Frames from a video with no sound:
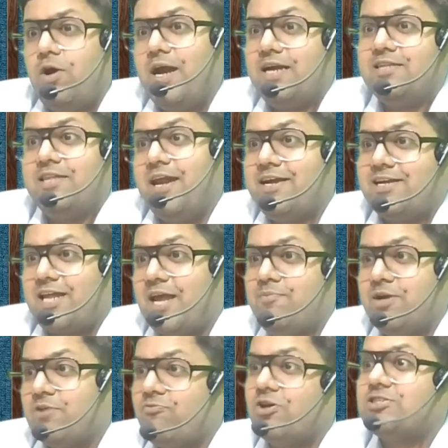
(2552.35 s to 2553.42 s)
at that time
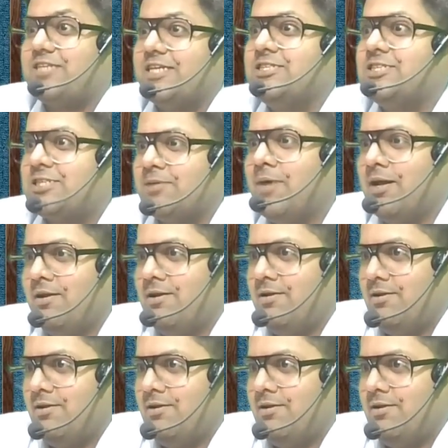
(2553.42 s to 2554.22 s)
it was sensible.